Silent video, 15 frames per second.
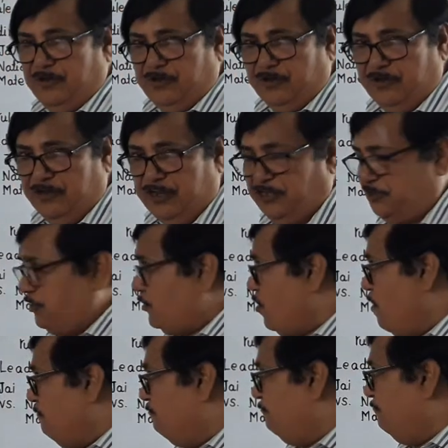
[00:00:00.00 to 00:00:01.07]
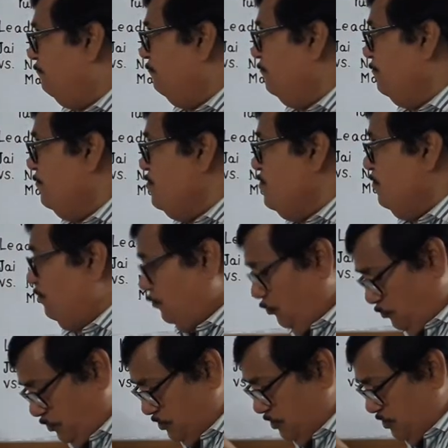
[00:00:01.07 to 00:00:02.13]
Nature of
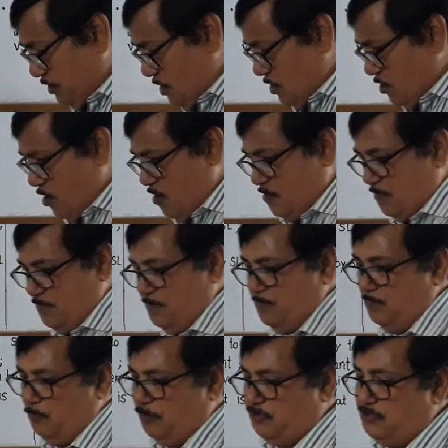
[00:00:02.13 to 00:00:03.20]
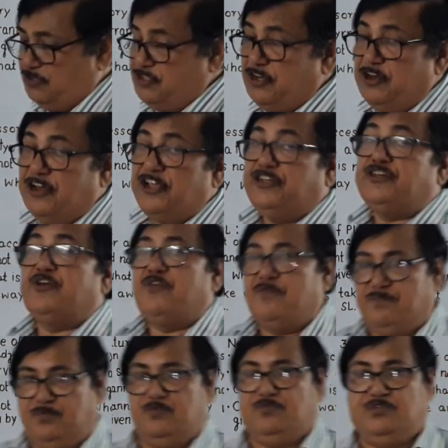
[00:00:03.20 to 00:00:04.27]
procedural law. What is the nature
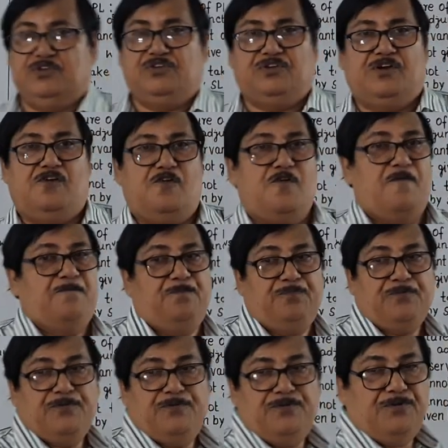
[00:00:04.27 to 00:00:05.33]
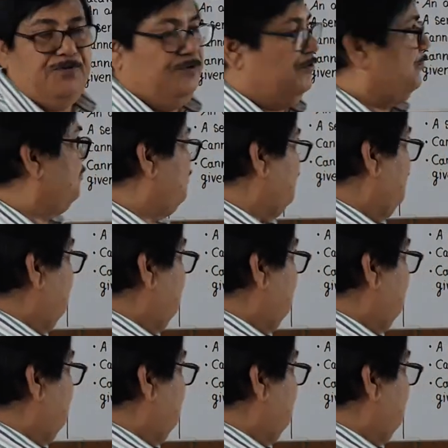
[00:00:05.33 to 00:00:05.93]
of procedural law? See,